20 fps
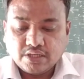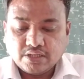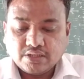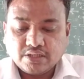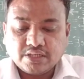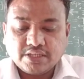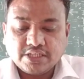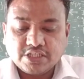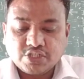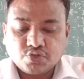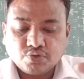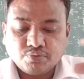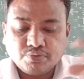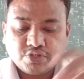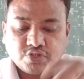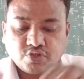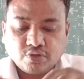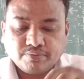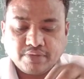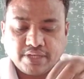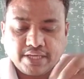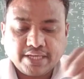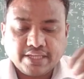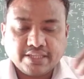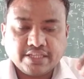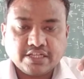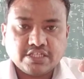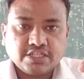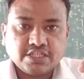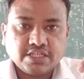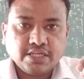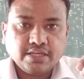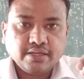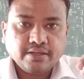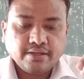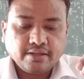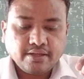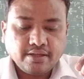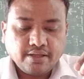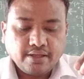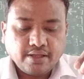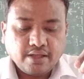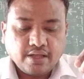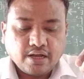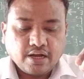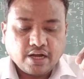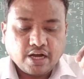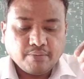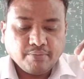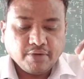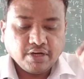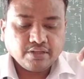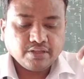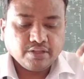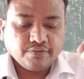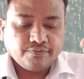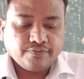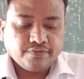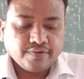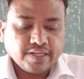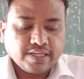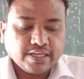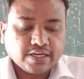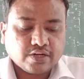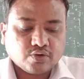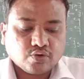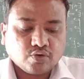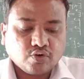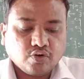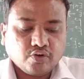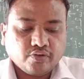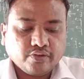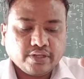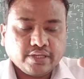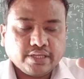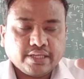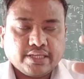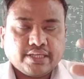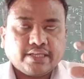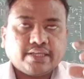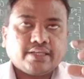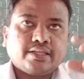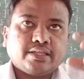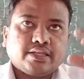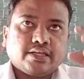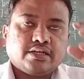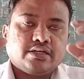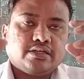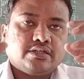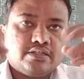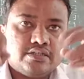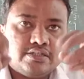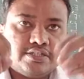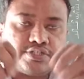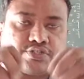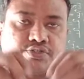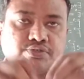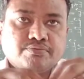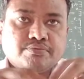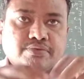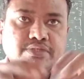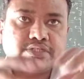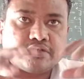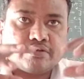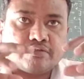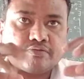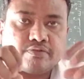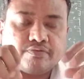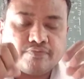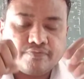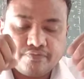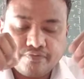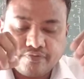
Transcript: The distribution of the energy among the free electron, distribution of the